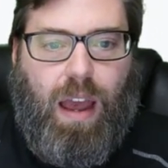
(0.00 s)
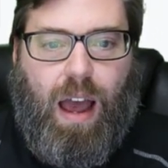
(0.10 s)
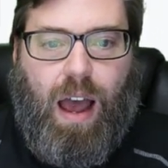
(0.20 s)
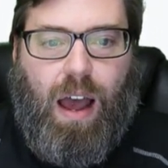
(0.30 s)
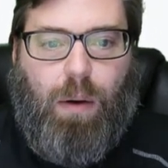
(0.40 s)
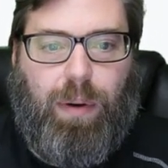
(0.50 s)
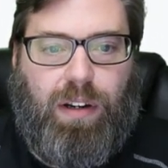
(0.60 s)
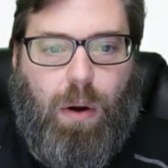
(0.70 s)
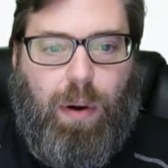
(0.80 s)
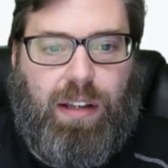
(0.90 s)
We
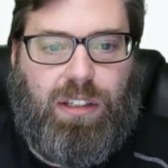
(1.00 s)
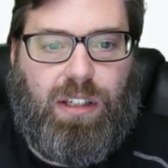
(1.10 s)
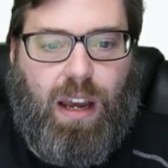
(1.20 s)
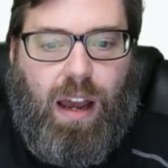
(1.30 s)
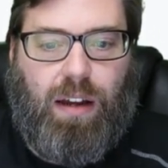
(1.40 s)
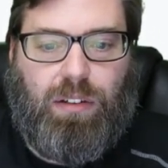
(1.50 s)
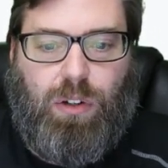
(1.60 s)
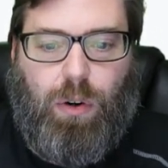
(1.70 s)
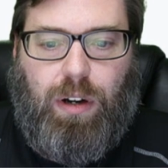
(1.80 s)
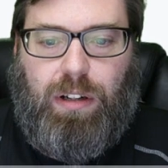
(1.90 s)
know it's
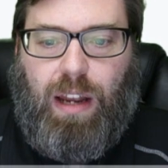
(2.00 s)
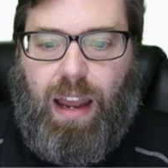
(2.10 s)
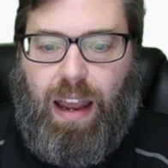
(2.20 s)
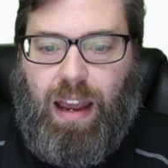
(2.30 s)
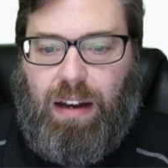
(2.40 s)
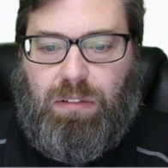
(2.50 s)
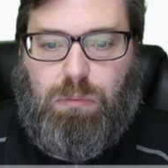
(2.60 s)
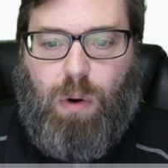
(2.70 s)
good and